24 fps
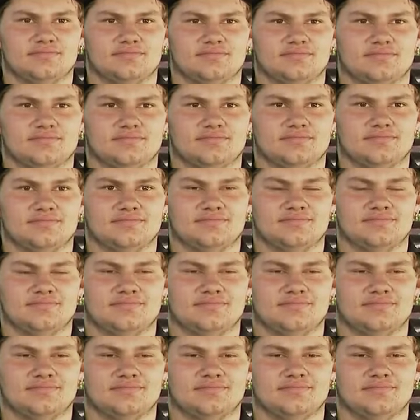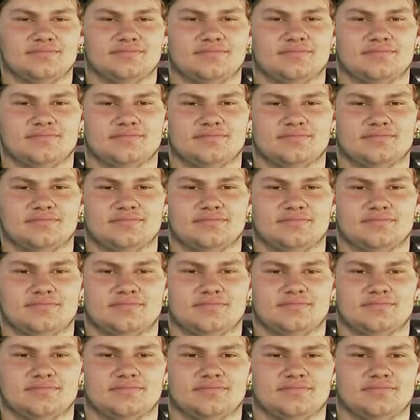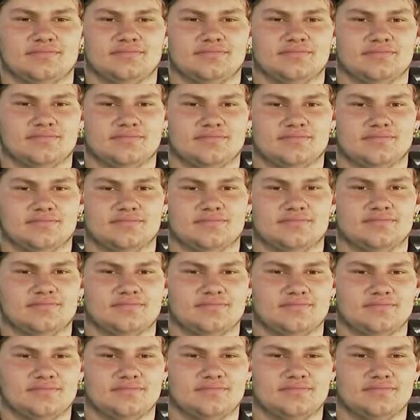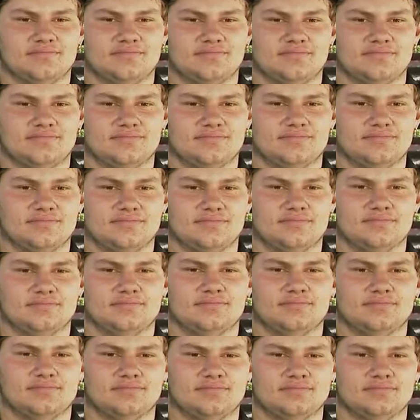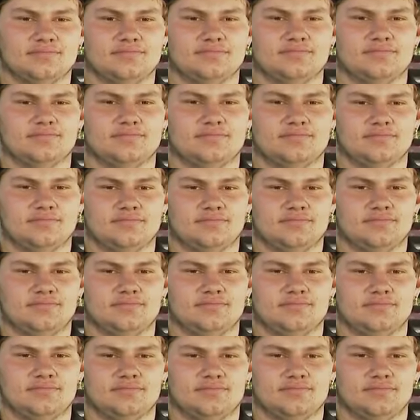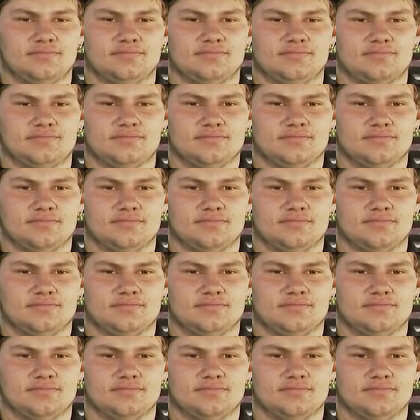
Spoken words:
[no speech]